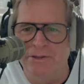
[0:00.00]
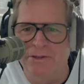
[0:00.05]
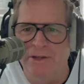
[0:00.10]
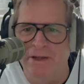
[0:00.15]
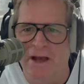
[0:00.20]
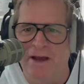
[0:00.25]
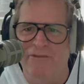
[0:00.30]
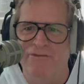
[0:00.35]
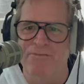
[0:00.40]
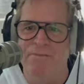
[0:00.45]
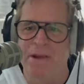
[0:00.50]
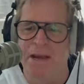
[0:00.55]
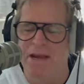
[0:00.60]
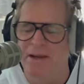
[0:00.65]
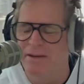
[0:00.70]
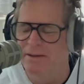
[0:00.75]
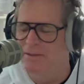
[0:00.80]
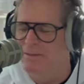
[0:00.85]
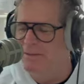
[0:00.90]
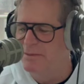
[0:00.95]
of me.
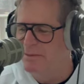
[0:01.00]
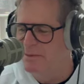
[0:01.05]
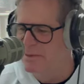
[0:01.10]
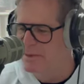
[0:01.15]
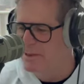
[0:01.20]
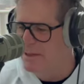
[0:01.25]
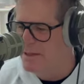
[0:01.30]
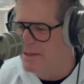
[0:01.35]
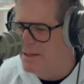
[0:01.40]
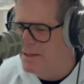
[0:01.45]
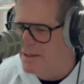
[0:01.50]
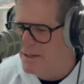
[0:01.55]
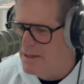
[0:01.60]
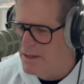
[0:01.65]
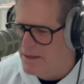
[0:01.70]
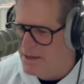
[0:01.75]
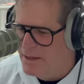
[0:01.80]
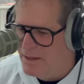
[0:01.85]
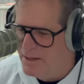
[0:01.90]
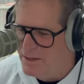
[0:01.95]

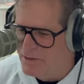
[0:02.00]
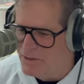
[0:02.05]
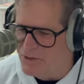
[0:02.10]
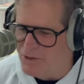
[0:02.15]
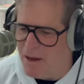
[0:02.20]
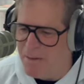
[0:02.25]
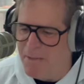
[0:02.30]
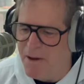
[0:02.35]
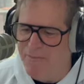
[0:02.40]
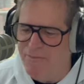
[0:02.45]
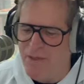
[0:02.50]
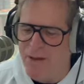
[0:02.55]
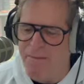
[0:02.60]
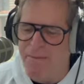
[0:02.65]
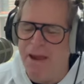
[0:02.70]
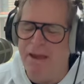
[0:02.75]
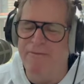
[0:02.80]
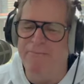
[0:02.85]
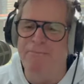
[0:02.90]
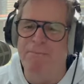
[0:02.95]
Some of them
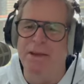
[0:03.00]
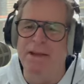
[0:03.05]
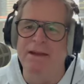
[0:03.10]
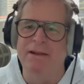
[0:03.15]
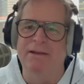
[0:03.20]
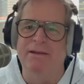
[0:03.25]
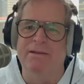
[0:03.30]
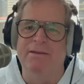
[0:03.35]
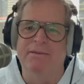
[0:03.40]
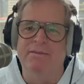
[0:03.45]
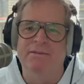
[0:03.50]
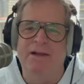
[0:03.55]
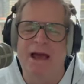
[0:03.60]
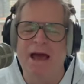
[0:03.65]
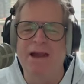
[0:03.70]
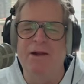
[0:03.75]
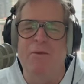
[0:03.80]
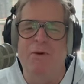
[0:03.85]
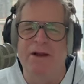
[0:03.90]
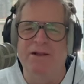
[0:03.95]
have been,
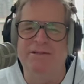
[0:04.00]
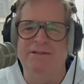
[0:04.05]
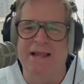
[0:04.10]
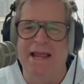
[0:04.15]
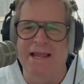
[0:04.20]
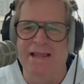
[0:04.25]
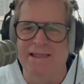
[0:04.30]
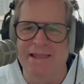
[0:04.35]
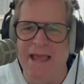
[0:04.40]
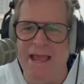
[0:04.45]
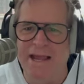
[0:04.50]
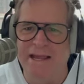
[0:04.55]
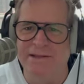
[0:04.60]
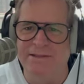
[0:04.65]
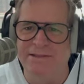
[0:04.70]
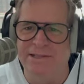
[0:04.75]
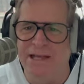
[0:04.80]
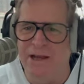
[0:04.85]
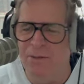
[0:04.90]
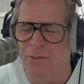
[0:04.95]
I don't want to say
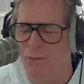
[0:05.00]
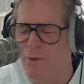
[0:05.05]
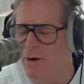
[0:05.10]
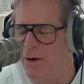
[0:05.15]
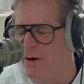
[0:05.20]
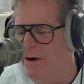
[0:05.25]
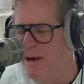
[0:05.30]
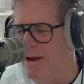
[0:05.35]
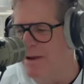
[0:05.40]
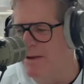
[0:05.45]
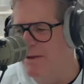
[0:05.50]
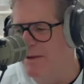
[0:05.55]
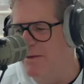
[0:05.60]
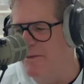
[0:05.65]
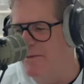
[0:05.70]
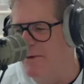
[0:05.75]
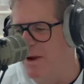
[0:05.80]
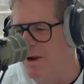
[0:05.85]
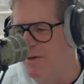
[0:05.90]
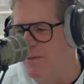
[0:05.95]
legacy
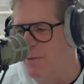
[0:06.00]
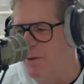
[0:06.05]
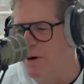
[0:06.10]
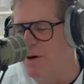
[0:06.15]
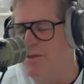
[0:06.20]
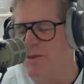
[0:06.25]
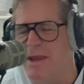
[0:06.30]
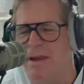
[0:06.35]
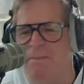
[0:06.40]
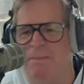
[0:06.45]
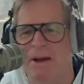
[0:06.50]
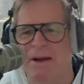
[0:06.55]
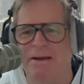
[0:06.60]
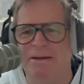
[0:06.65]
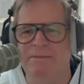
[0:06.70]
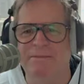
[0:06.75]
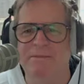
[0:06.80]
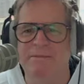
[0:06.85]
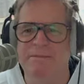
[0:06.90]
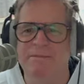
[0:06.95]
worthy, but
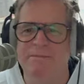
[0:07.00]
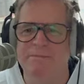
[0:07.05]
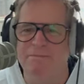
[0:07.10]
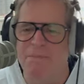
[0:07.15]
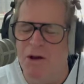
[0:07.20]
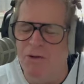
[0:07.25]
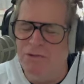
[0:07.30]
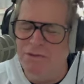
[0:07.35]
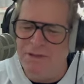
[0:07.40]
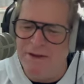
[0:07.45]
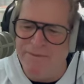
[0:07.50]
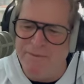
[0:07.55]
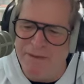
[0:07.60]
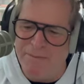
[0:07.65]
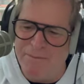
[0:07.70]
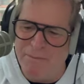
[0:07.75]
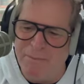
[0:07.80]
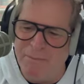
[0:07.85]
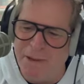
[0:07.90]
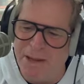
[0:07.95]
most of
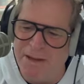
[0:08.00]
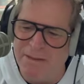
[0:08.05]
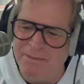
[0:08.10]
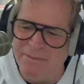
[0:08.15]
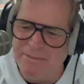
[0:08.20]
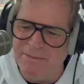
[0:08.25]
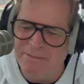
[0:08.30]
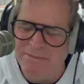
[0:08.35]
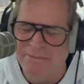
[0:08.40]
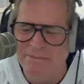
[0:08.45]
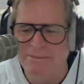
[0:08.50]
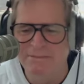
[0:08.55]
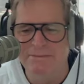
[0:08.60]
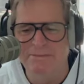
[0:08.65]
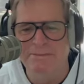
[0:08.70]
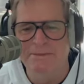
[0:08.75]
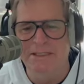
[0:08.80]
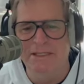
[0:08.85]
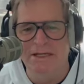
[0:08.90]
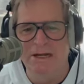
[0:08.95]
them have been,
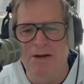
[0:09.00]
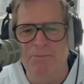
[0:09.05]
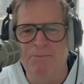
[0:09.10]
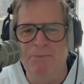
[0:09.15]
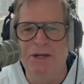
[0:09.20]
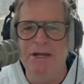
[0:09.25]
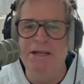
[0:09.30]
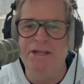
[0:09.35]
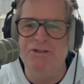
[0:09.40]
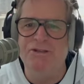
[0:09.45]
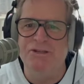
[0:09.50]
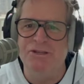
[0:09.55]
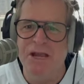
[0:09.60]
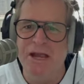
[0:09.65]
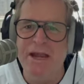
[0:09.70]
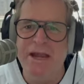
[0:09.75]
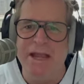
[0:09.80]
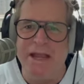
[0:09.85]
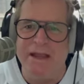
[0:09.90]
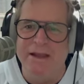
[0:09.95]
you know, pretty
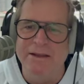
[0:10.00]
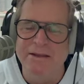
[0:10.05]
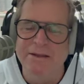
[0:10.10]
shitty.